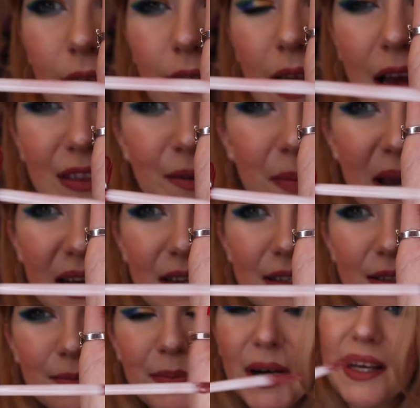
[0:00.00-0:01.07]
Not the
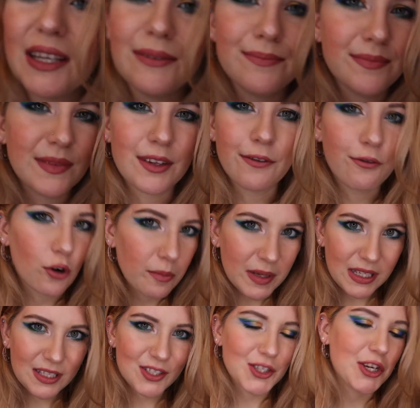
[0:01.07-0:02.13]
best, but the
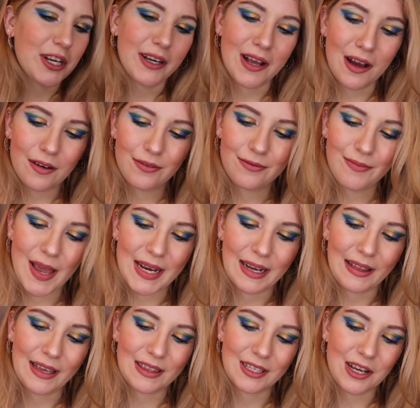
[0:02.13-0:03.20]
formula is good enough and I
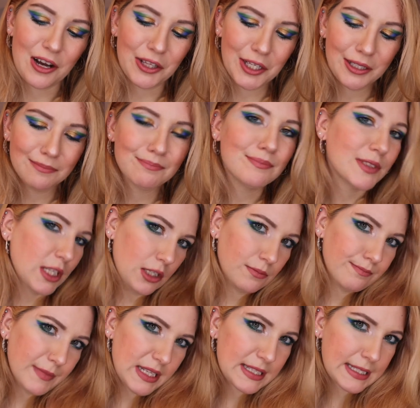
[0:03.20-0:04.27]
like the color,
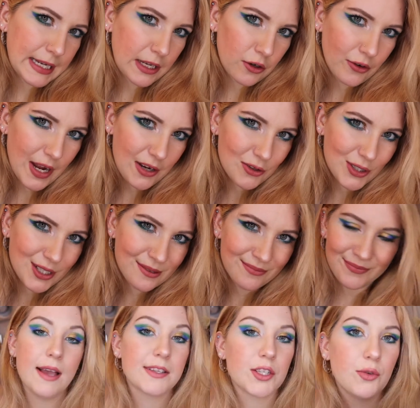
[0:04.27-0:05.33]
so it's sticking around.
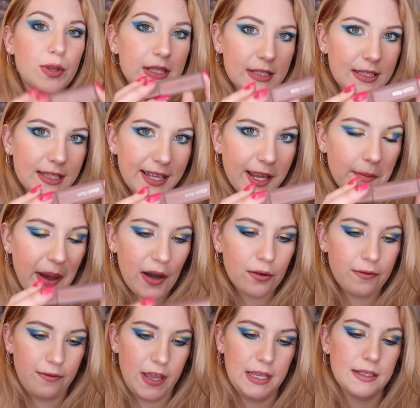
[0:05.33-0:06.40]
So this is the
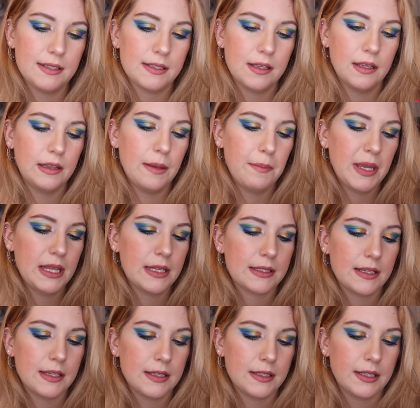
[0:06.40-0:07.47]
About Face lippy.
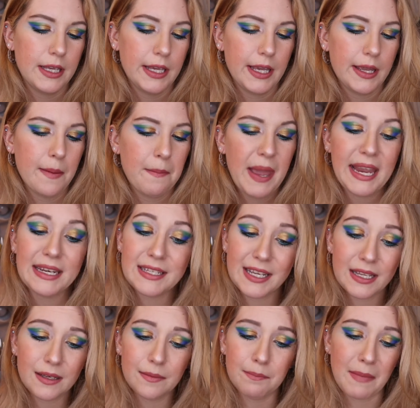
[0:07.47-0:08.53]
This is the Paint
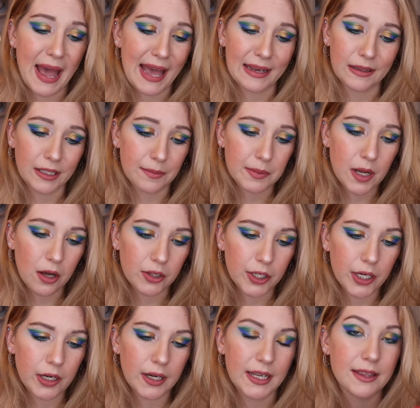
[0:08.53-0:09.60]
It Matte Lip
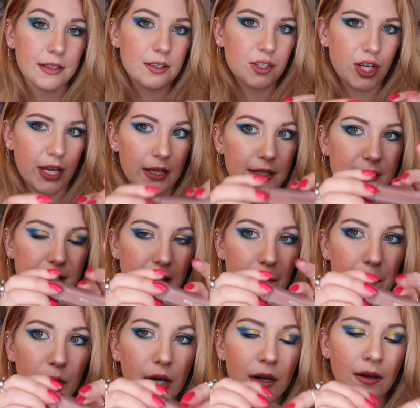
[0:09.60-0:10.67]
Color in the shade
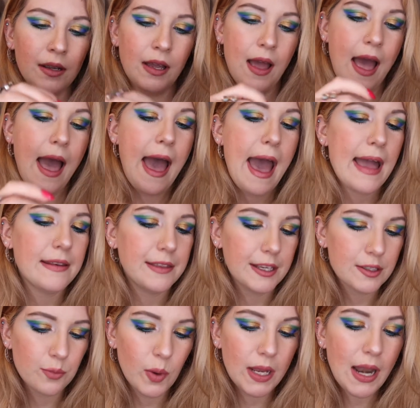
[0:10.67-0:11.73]
Slumber. And
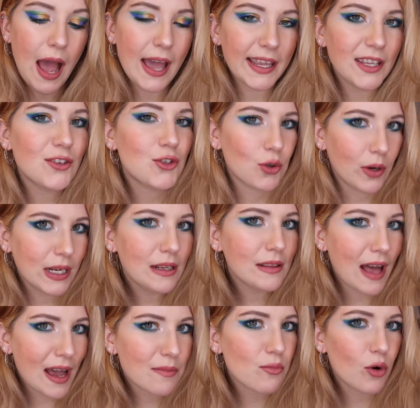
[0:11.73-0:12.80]
this one I enjoyed a
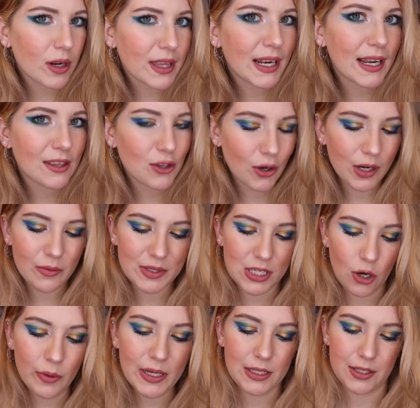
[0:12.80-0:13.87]
lot more than I thought I was
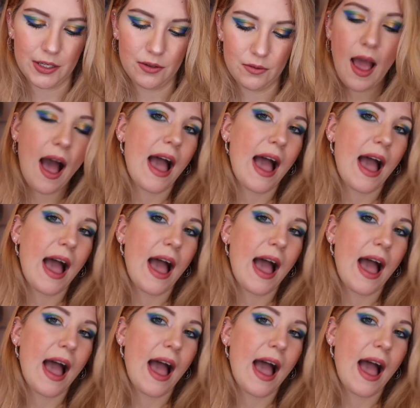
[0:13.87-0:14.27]
going to.